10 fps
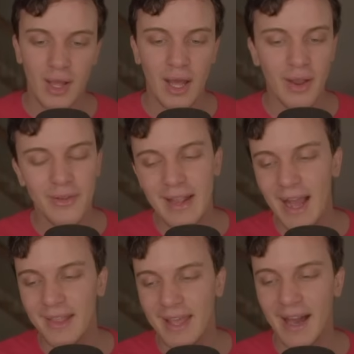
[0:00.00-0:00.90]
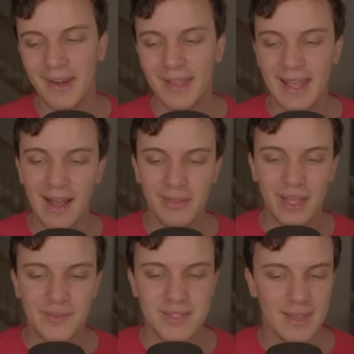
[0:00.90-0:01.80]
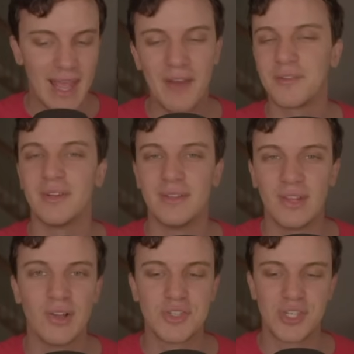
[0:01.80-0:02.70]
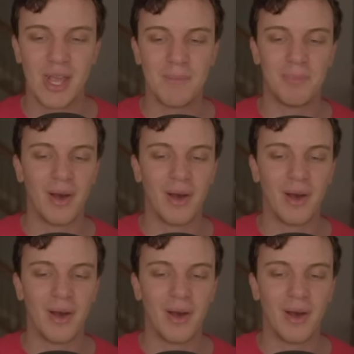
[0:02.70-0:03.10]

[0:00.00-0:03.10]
Another guy kind of like Kyle Davidson, they haven't really done shit,